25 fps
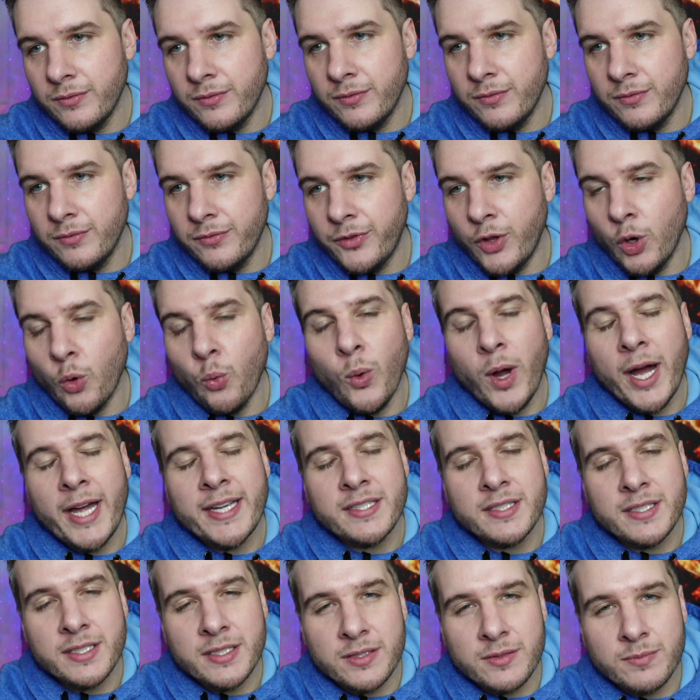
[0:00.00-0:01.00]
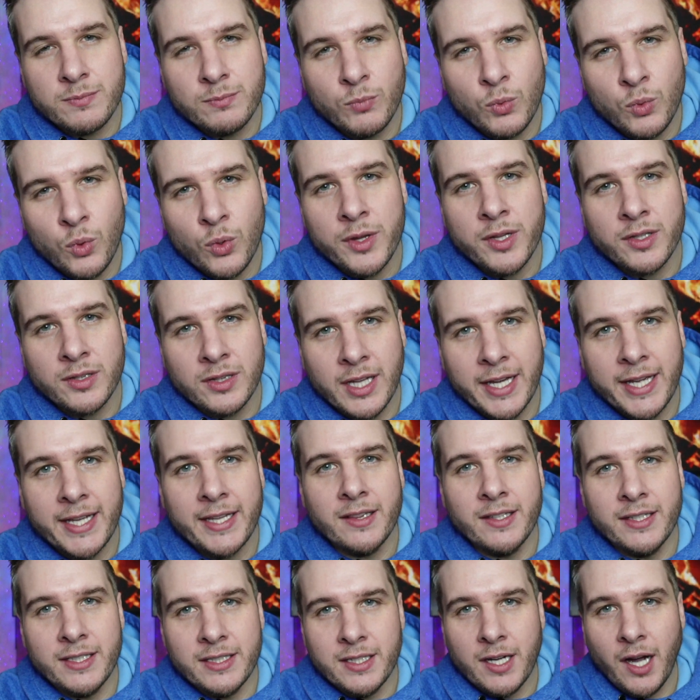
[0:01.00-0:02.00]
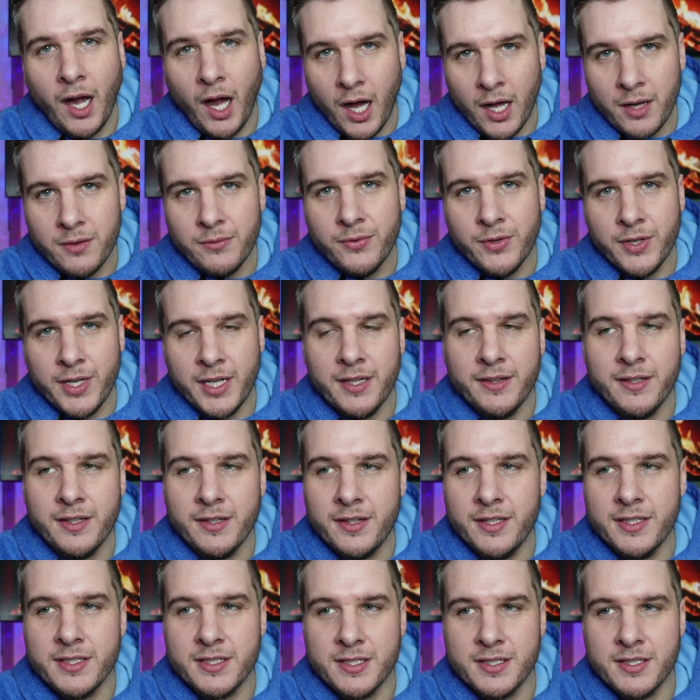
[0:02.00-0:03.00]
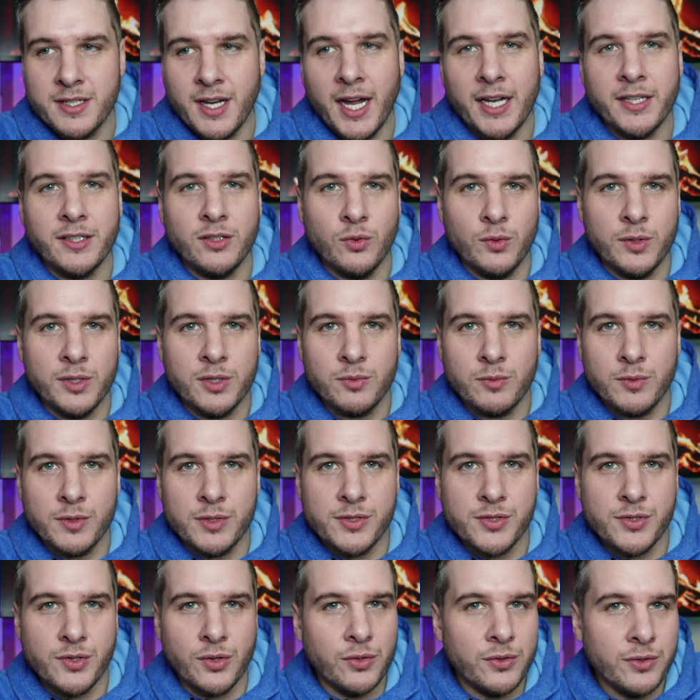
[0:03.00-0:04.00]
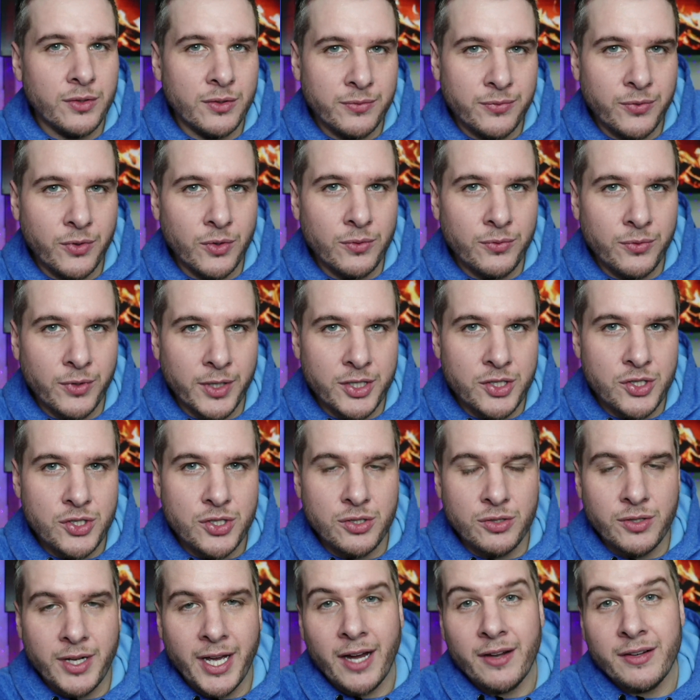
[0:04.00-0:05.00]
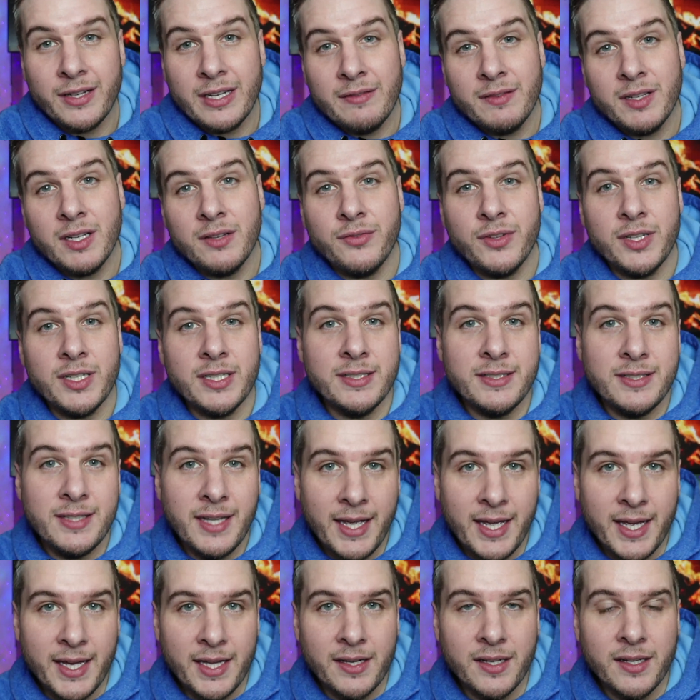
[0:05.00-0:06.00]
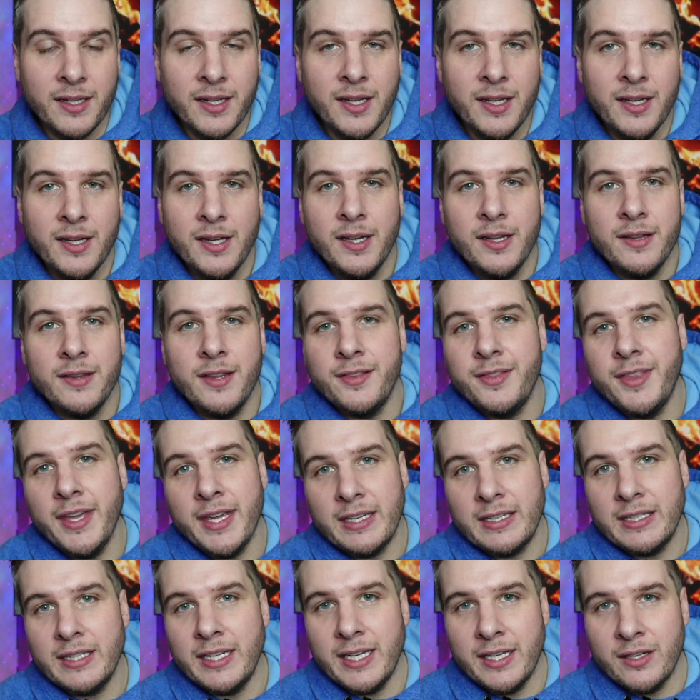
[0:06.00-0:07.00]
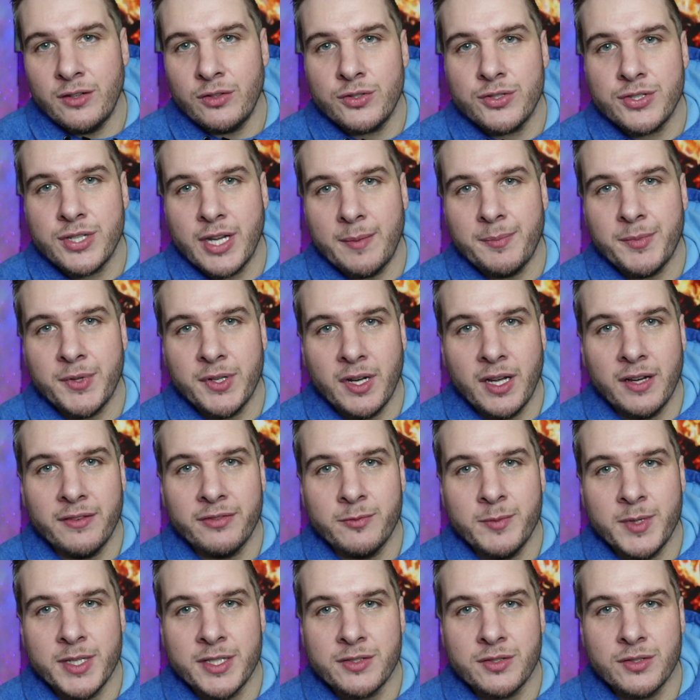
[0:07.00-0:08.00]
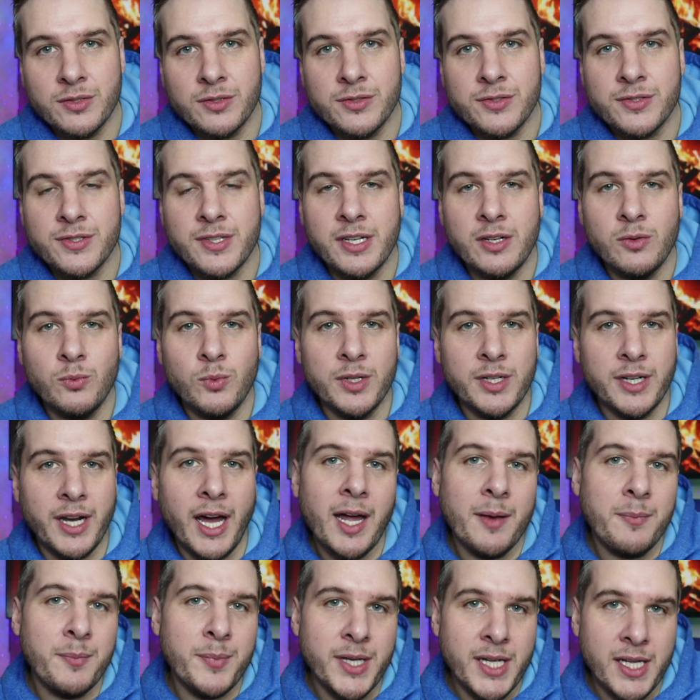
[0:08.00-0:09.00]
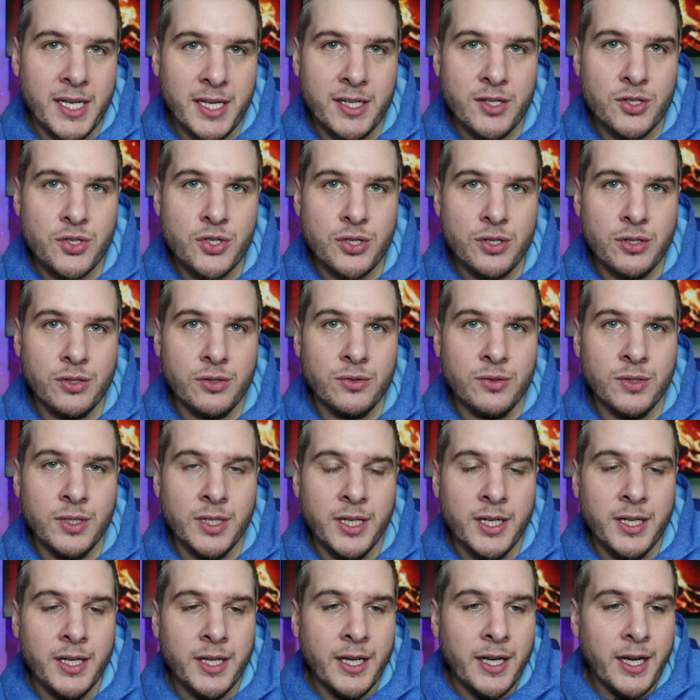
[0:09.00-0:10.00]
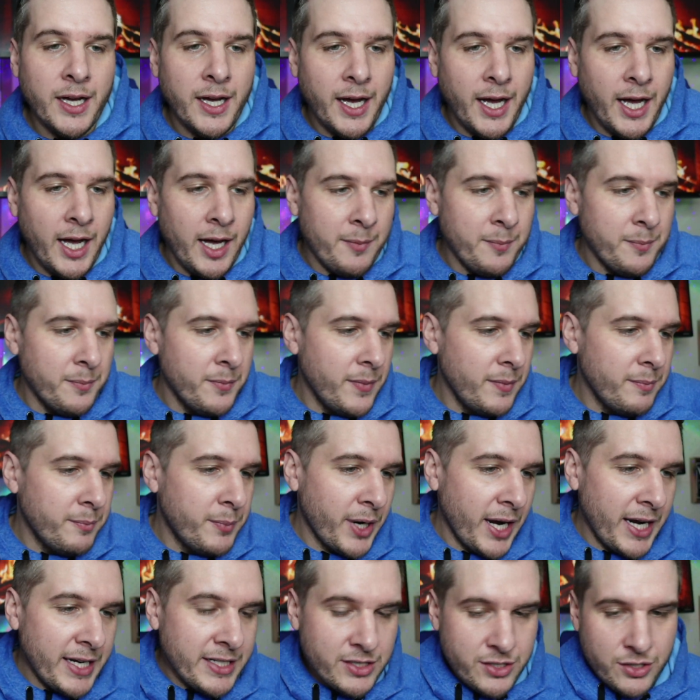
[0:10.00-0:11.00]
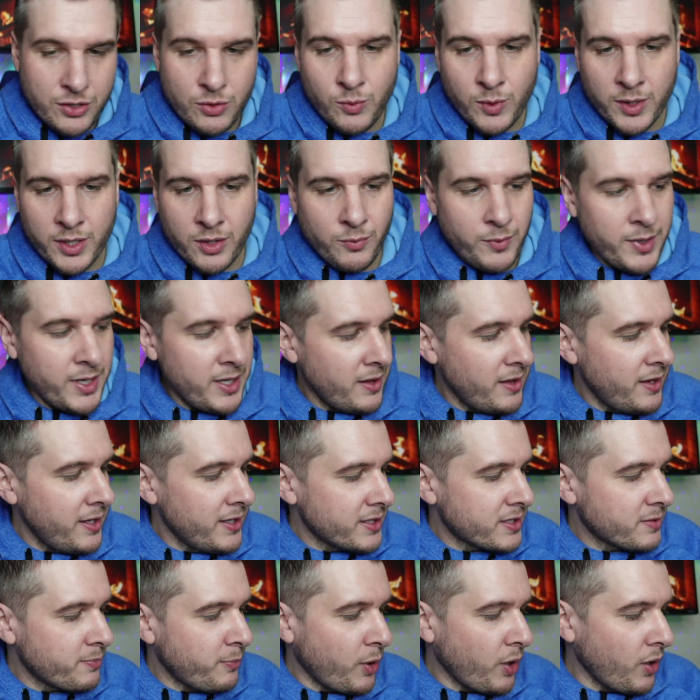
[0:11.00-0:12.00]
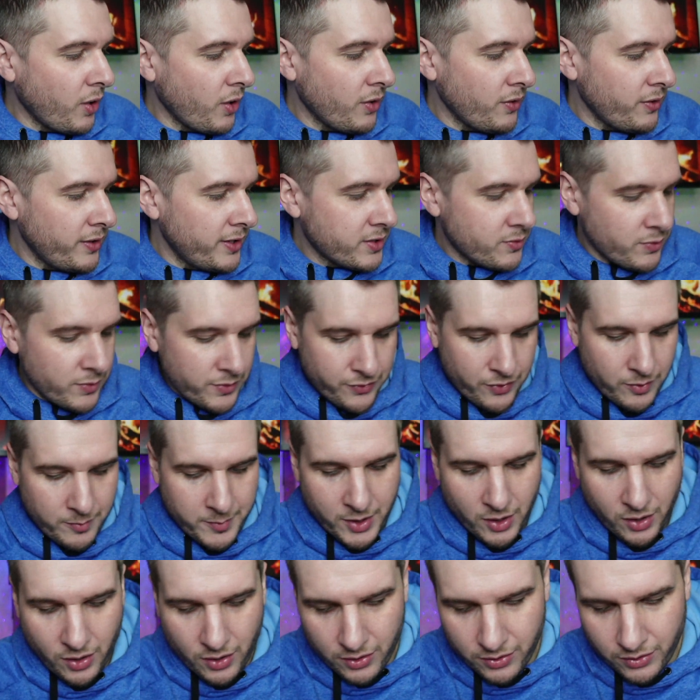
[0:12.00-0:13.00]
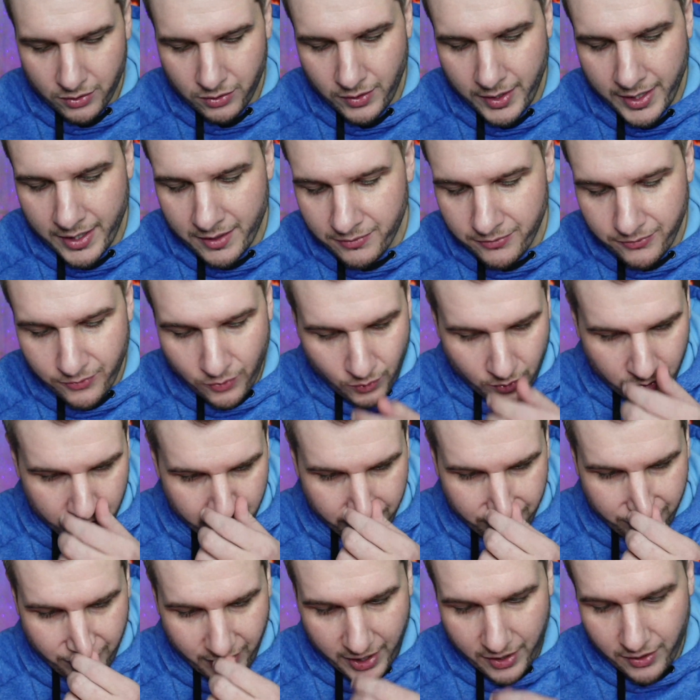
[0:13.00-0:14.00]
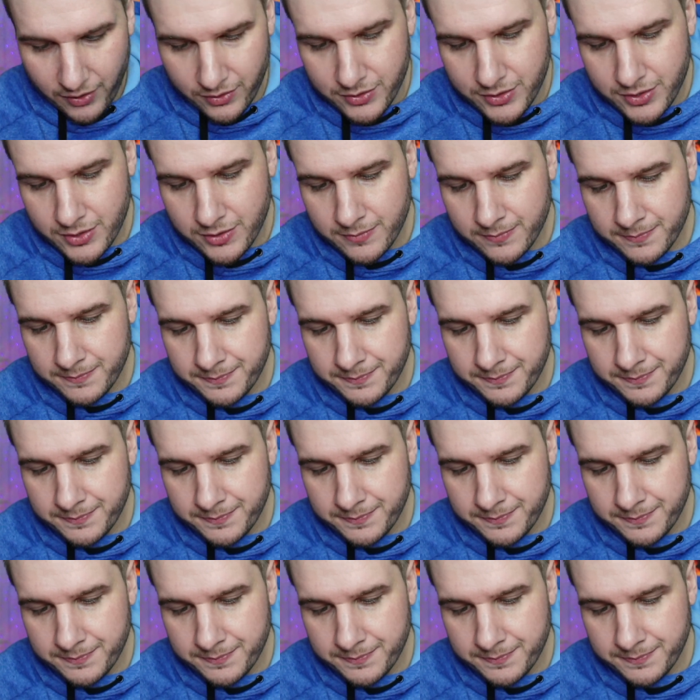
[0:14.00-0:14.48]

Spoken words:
the West is more than likely confident that this is not going to result in a full-fledged shootout. And even if it did, that they could intercept enough missiles that it would not be an issue. But I do want to read this part. This was from an article out of Foreign Affairs.